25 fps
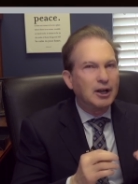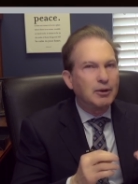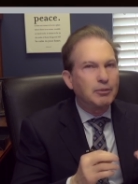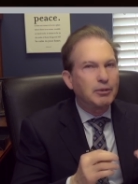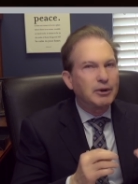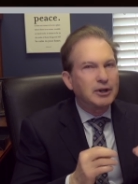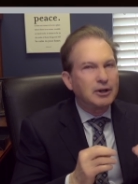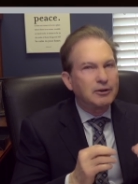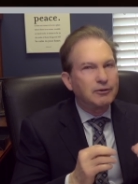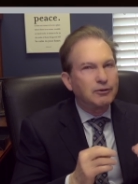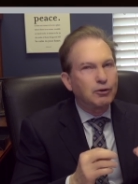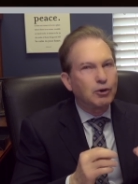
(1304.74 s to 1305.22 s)

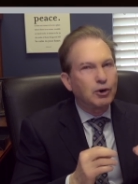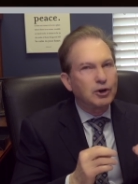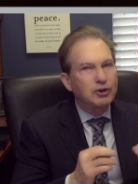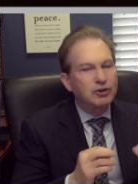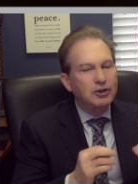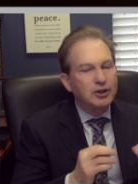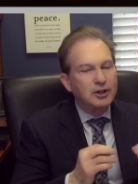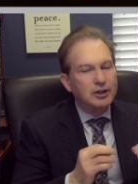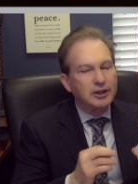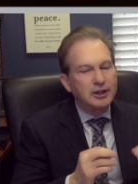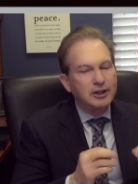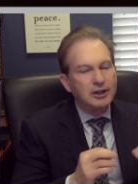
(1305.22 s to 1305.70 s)
but
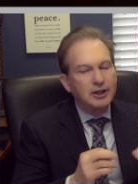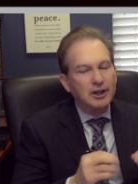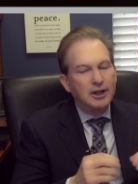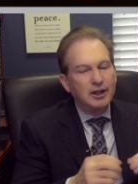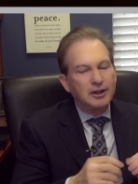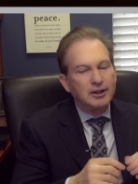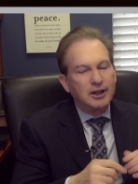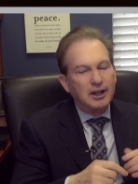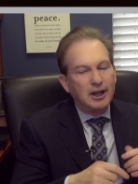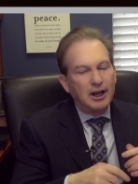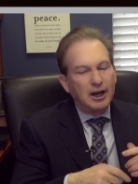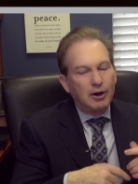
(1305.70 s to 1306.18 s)
unfortunately,
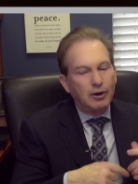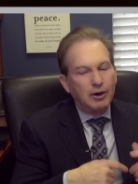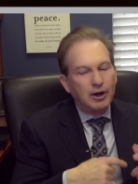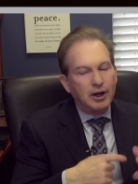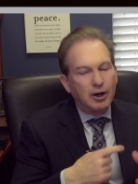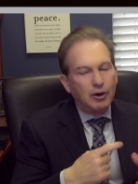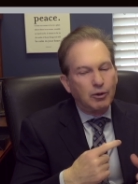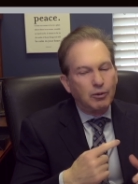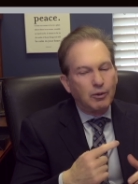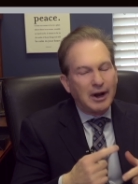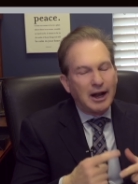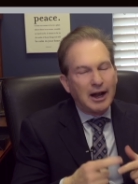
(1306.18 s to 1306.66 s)
the
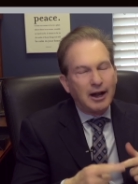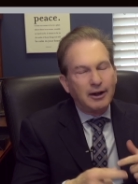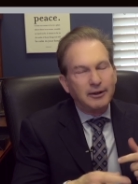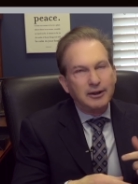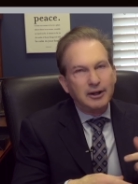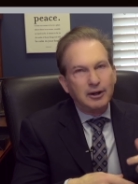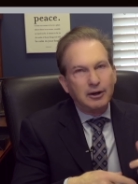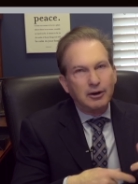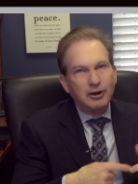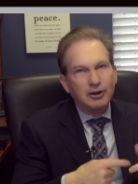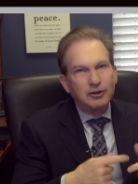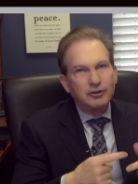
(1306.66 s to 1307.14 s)
area around
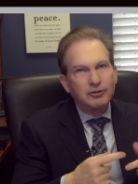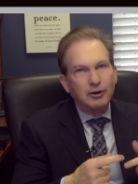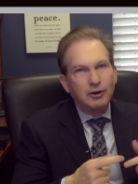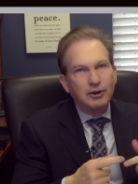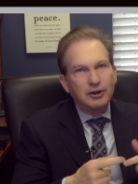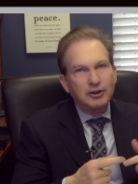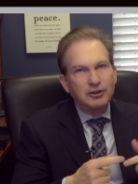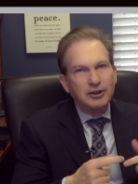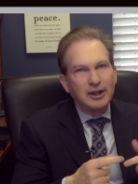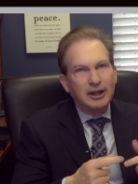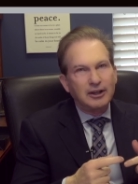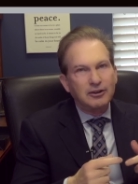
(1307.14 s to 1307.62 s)
there is
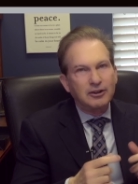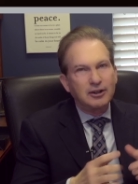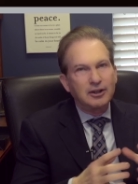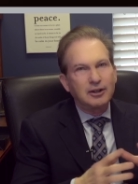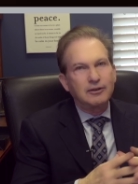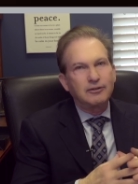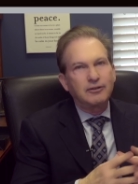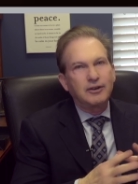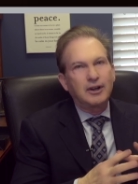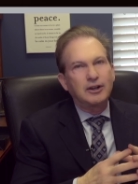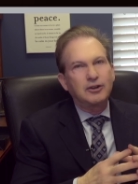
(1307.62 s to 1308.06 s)
very sensitive.